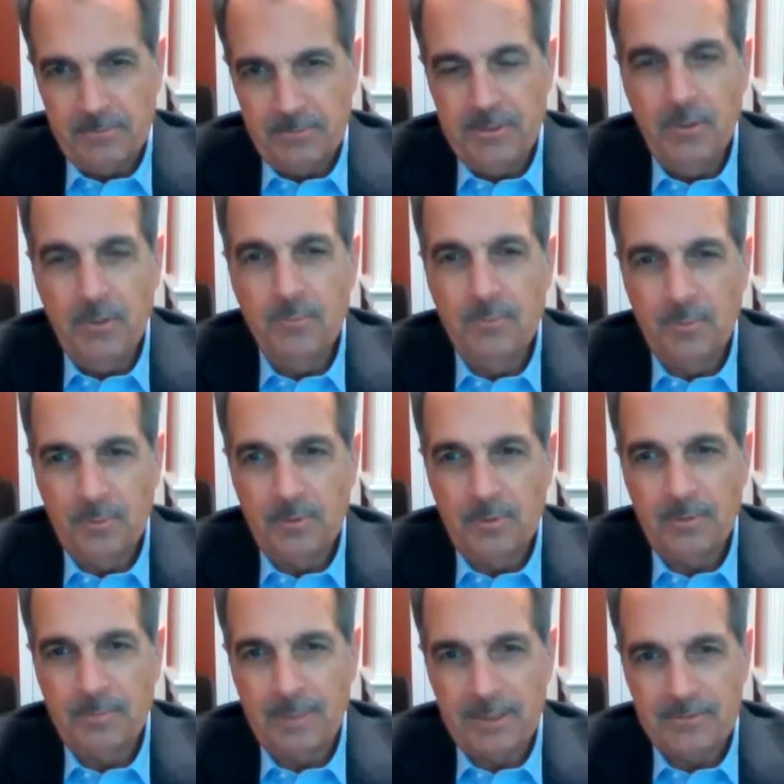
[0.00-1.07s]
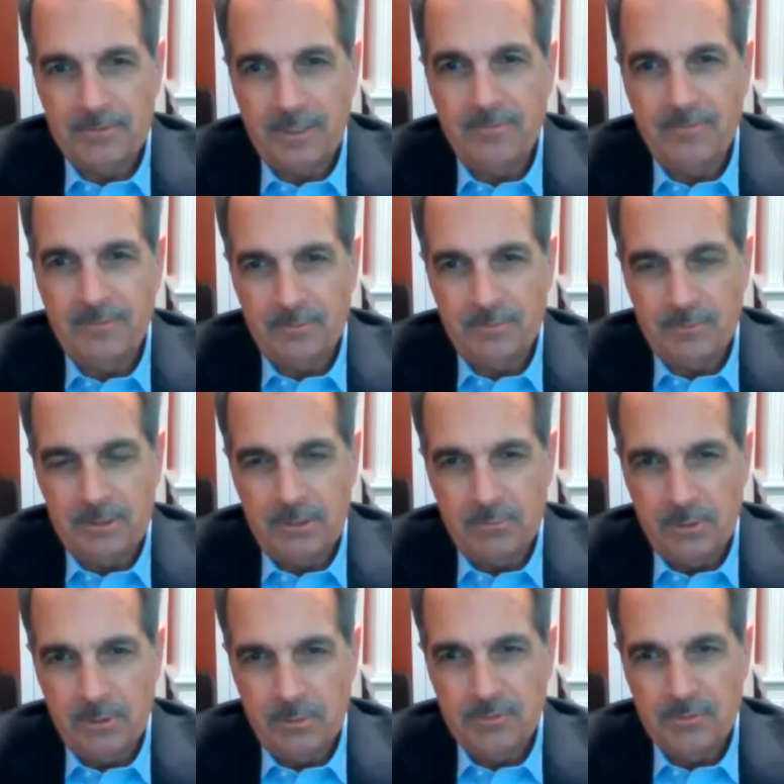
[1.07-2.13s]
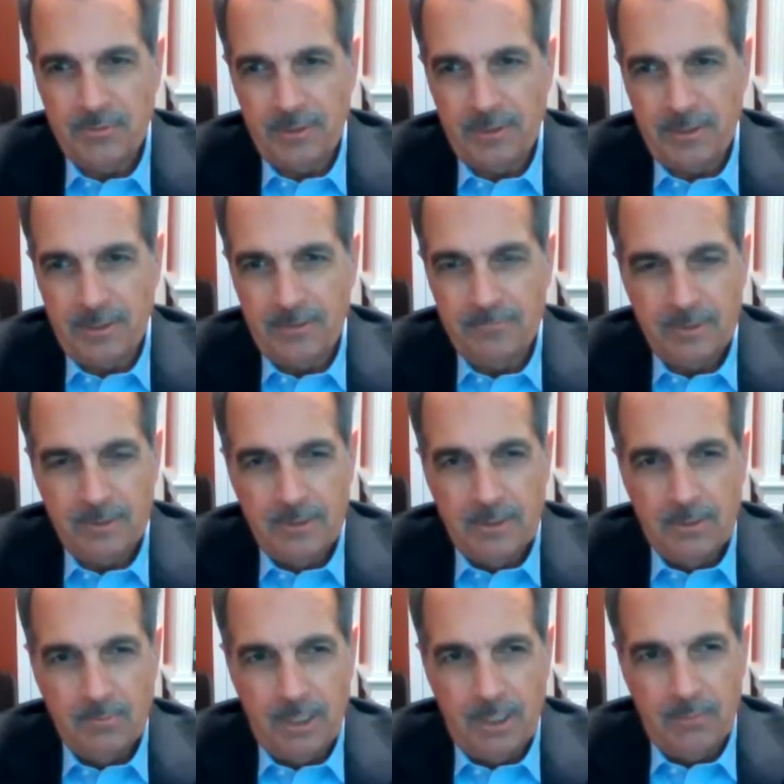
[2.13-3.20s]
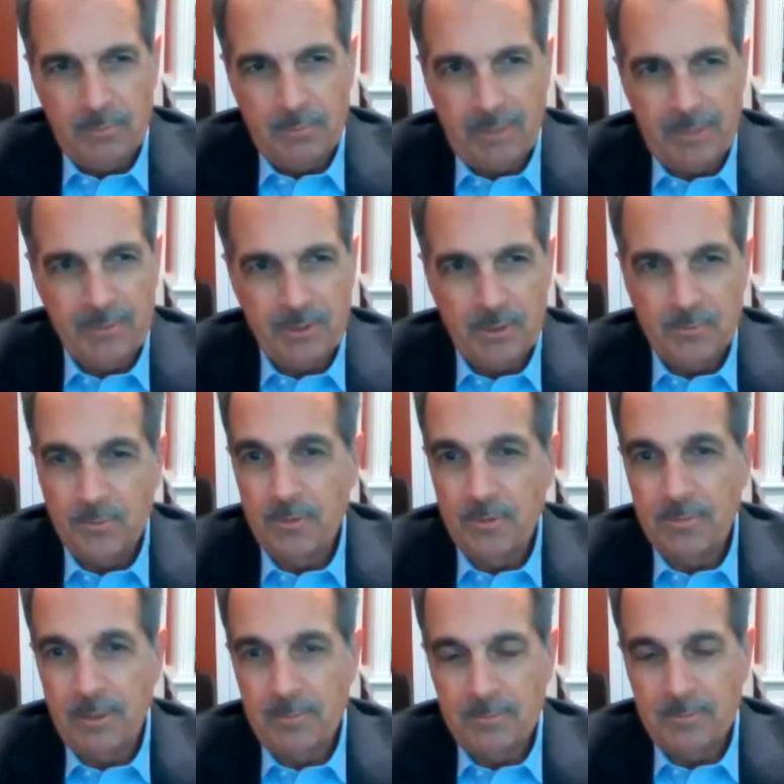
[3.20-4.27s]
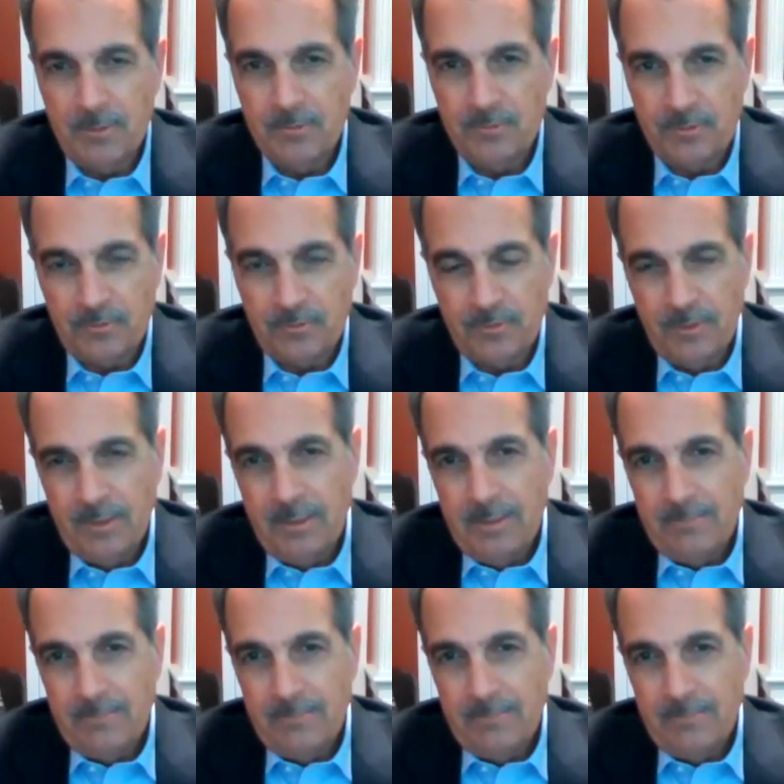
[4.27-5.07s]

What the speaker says: We know more about David. We always think of, well, we probably know more about Moses.